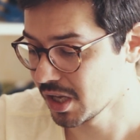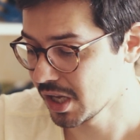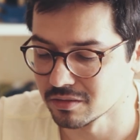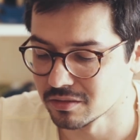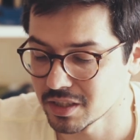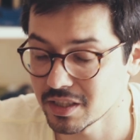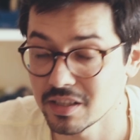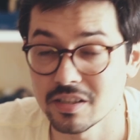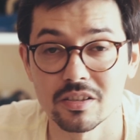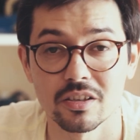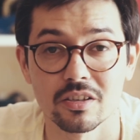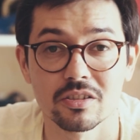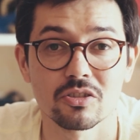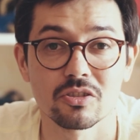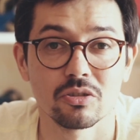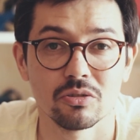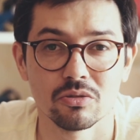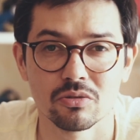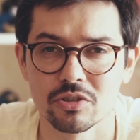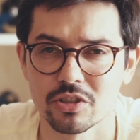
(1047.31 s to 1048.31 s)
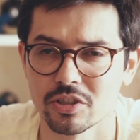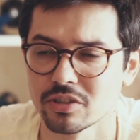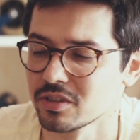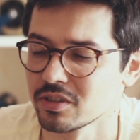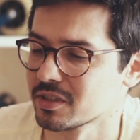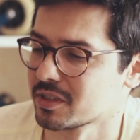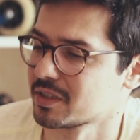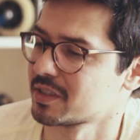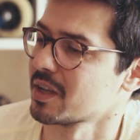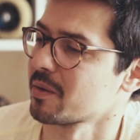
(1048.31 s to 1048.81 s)
The easiest solution
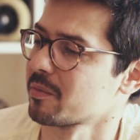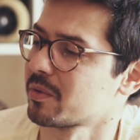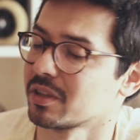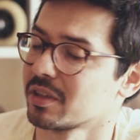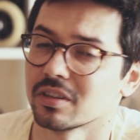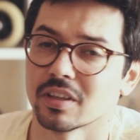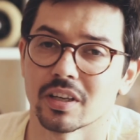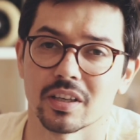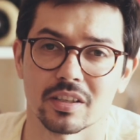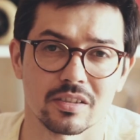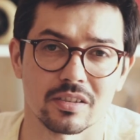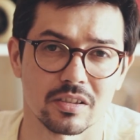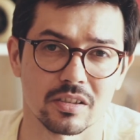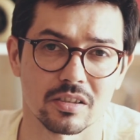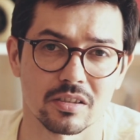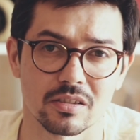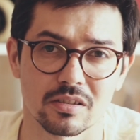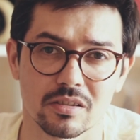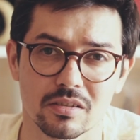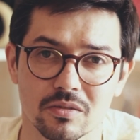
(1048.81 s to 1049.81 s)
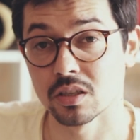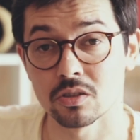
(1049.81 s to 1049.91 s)
is something like this.